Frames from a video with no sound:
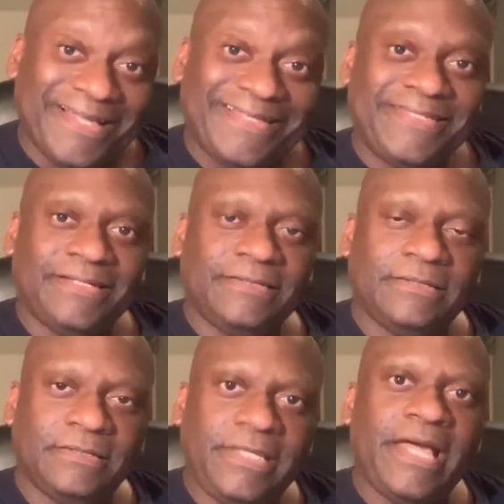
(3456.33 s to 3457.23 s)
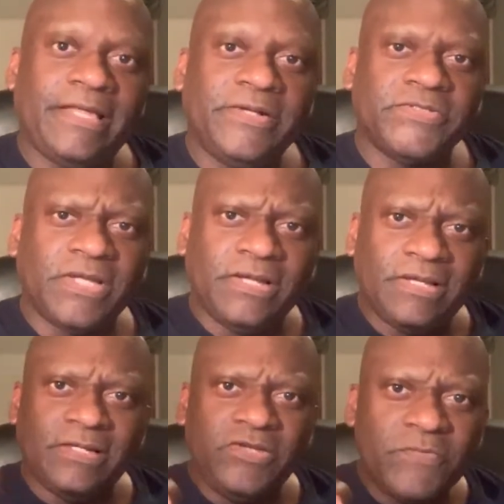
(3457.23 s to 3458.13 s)
I said, yeah. He goes,
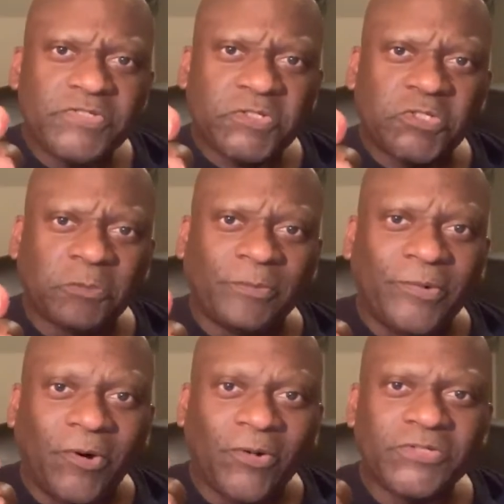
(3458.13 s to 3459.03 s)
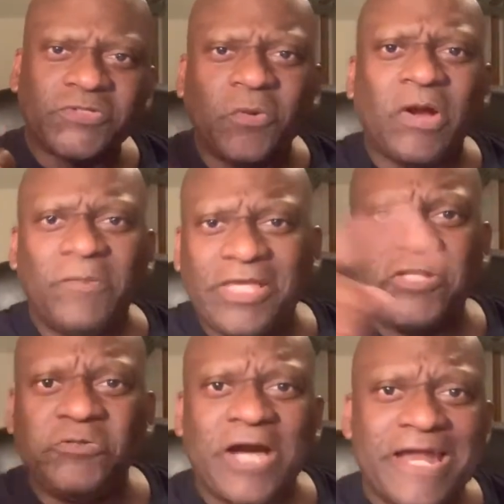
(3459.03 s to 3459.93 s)
you're Mr. Super Bowl. He's like, don't worry, I'm going to
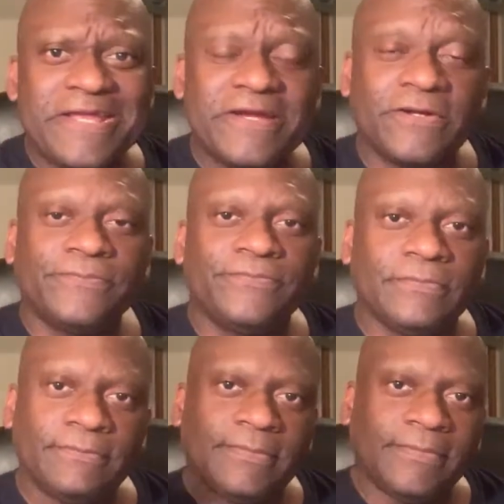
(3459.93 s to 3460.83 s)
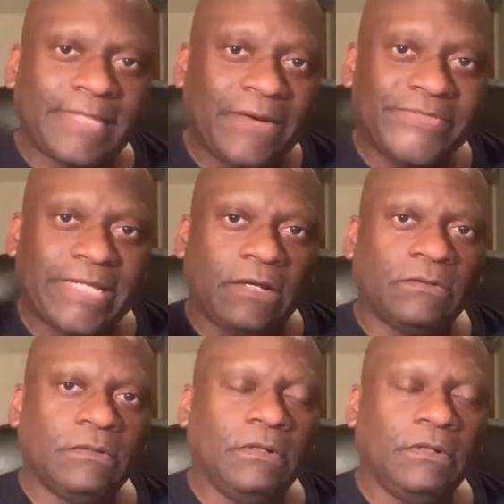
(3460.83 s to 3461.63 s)
get you out of here. I was out.